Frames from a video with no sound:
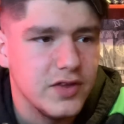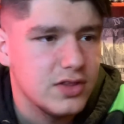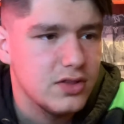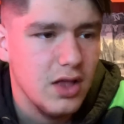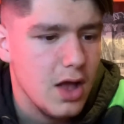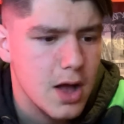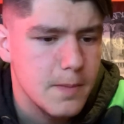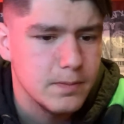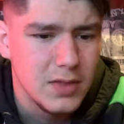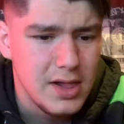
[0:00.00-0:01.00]
He
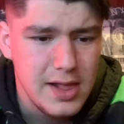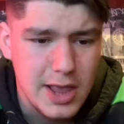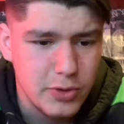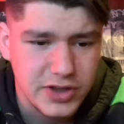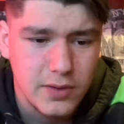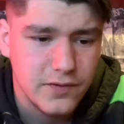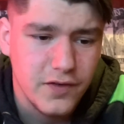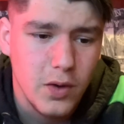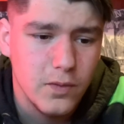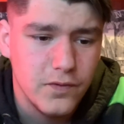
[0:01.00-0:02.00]
was at
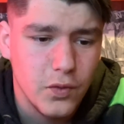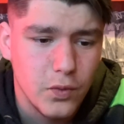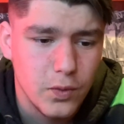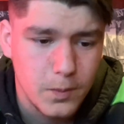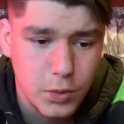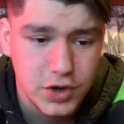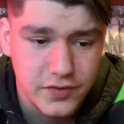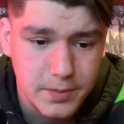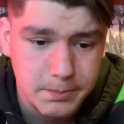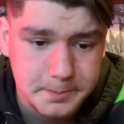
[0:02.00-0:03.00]
fault for one of
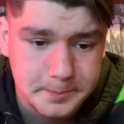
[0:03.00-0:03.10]
them,